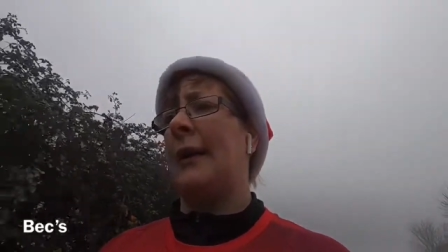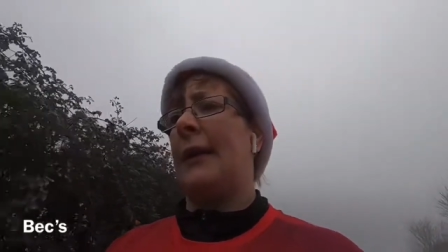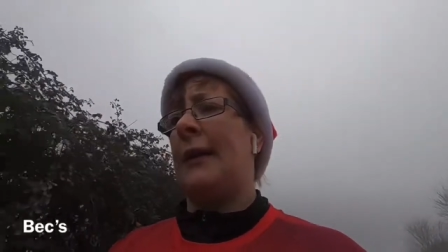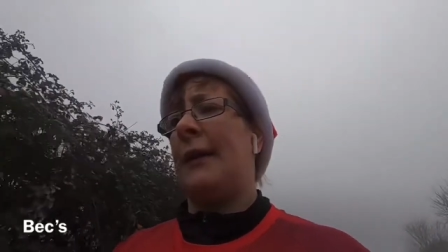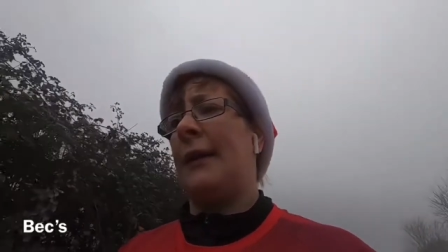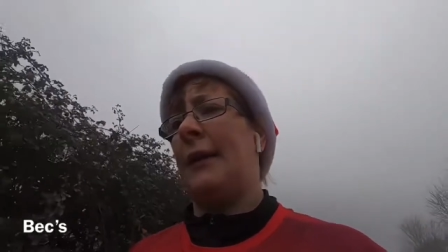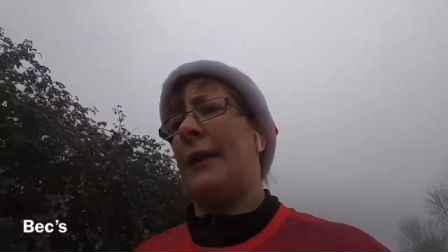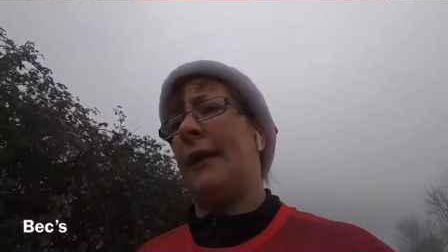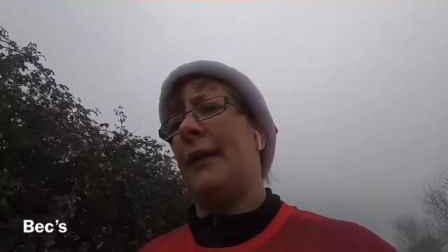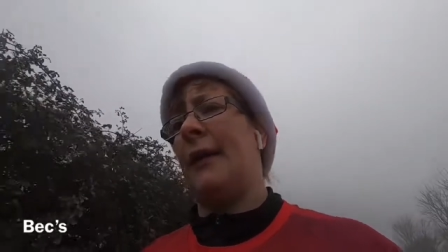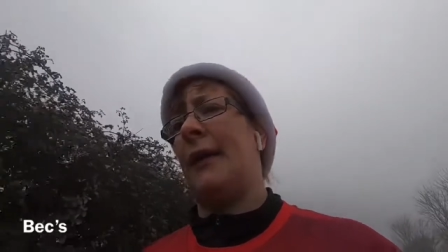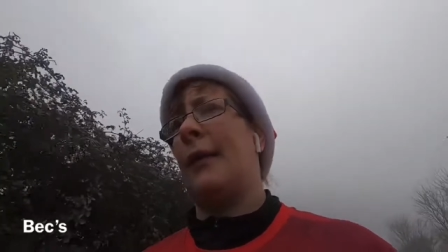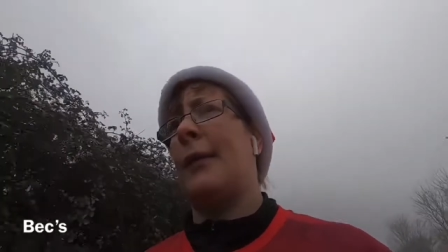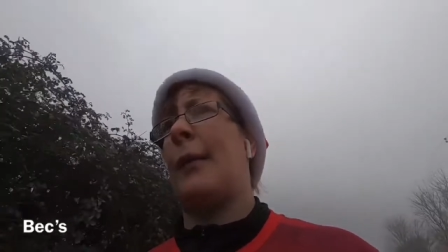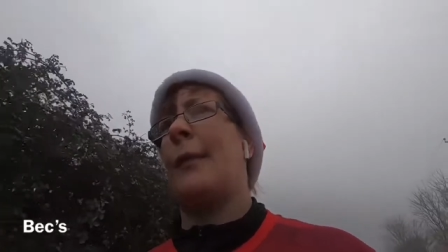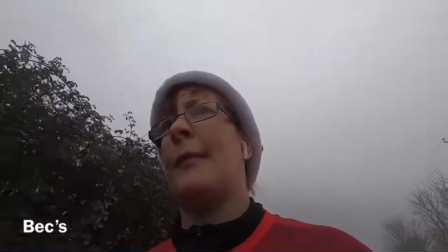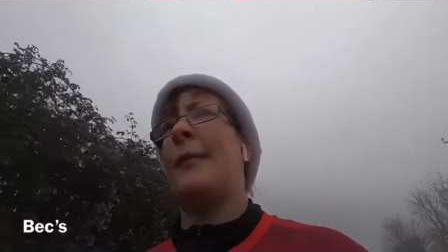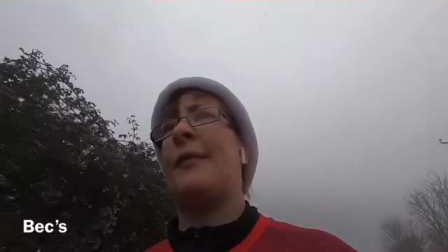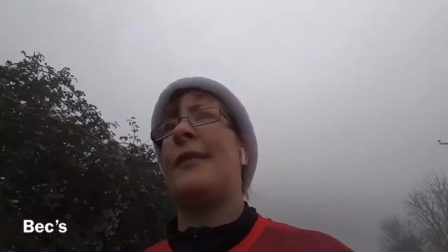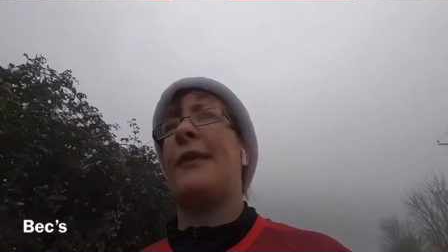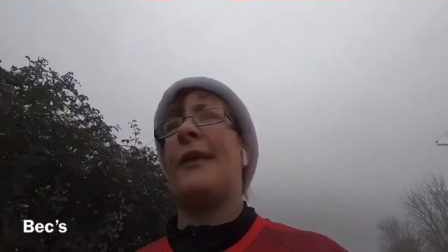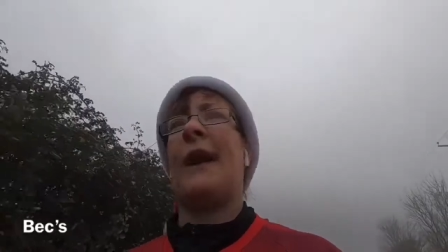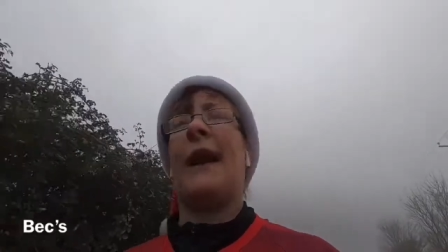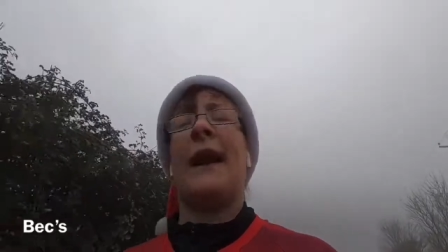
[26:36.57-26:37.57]
You know, I'm
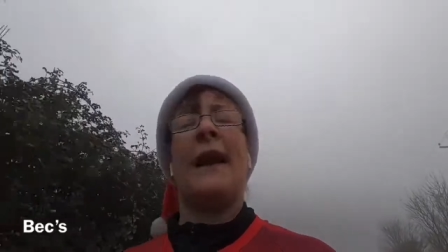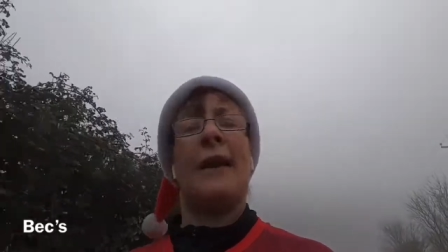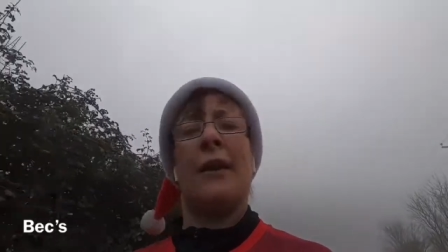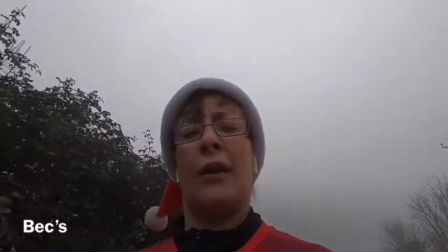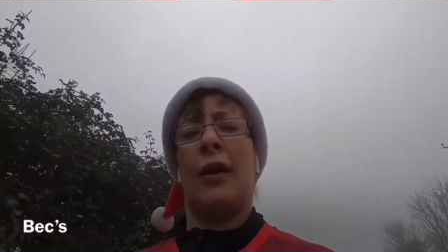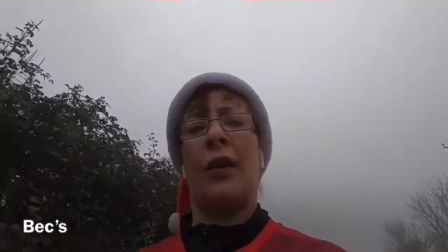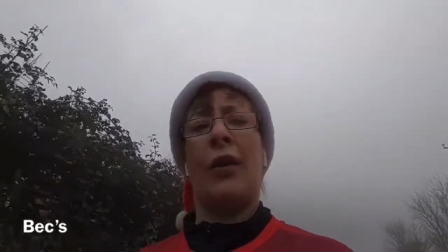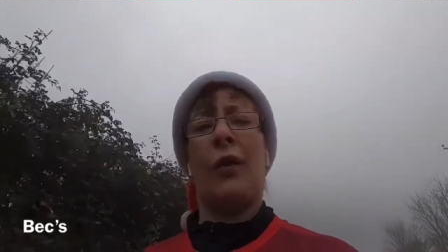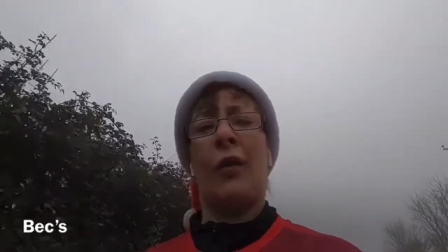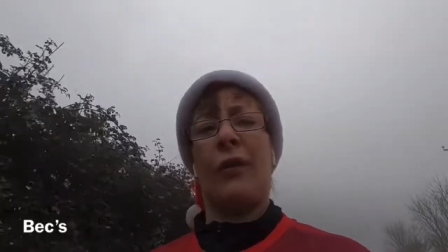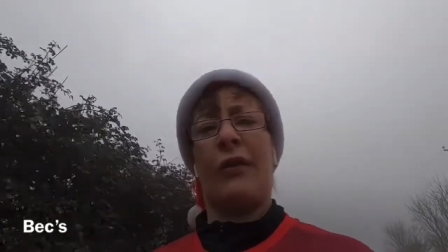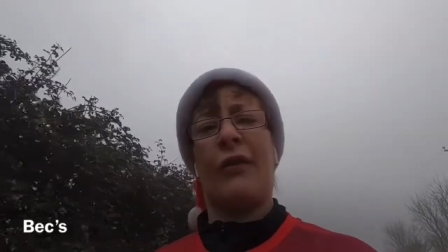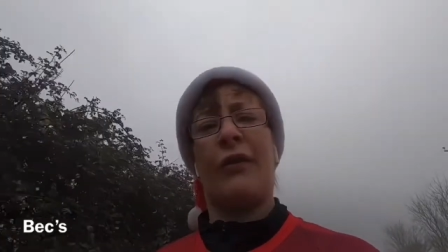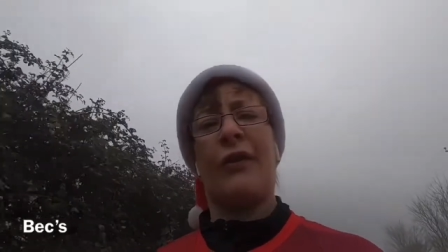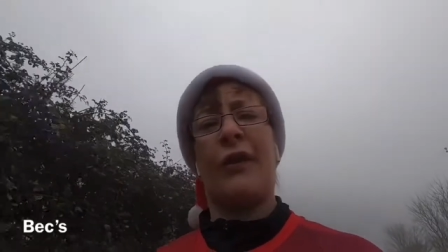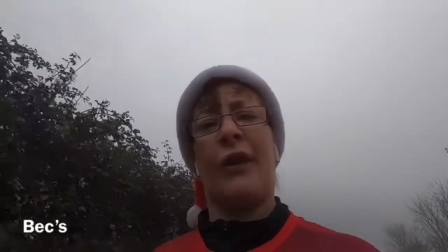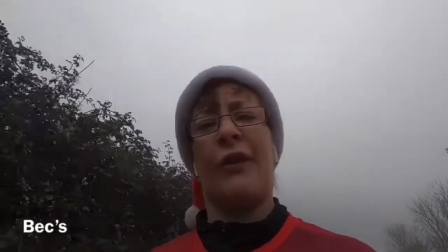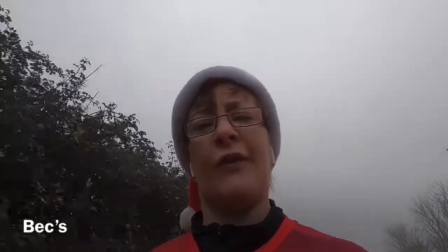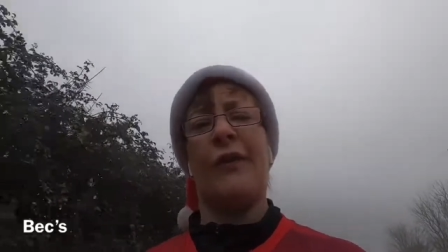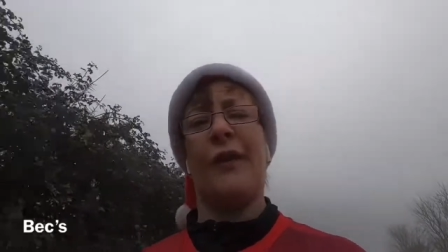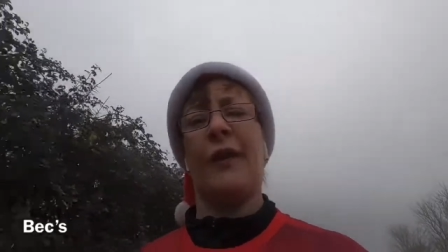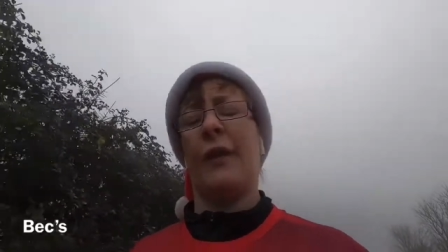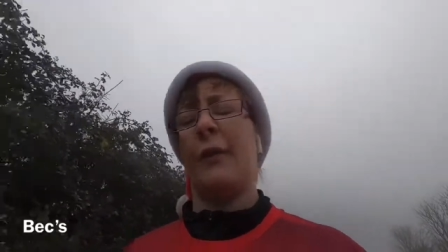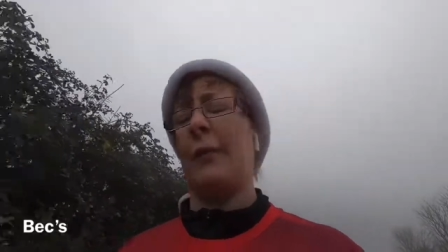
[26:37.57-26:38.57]
forgetting a lot of
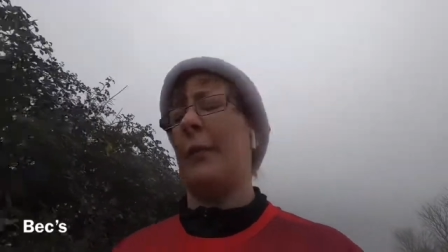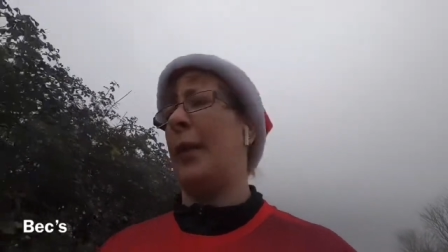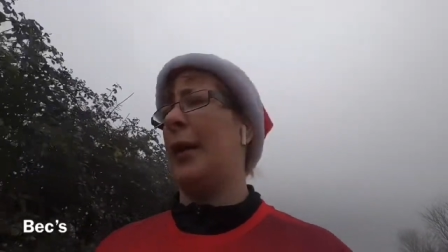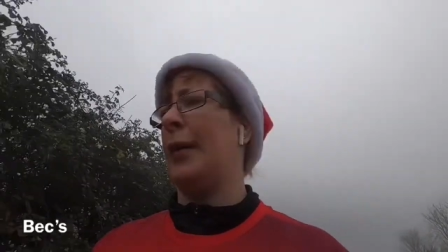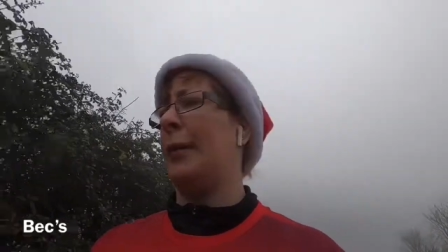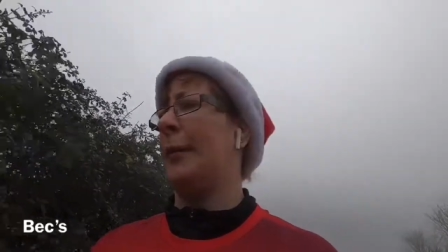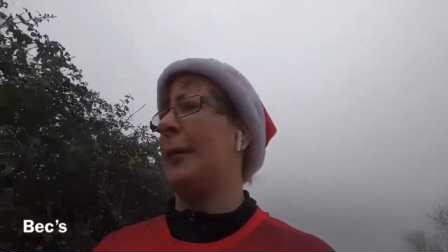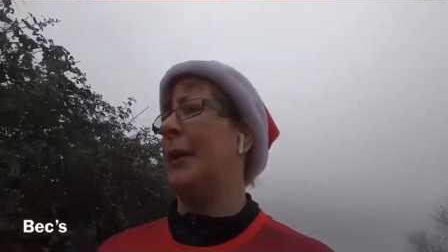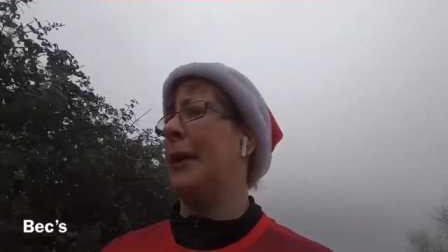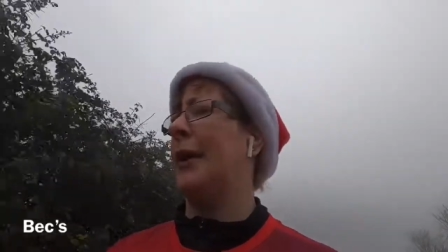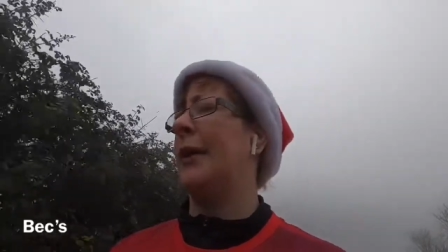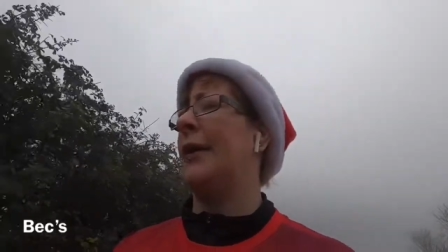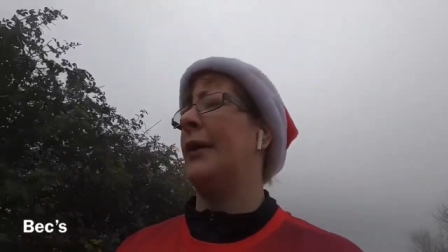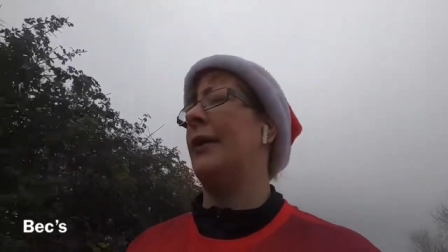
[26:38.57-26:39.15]
stuff at the moment.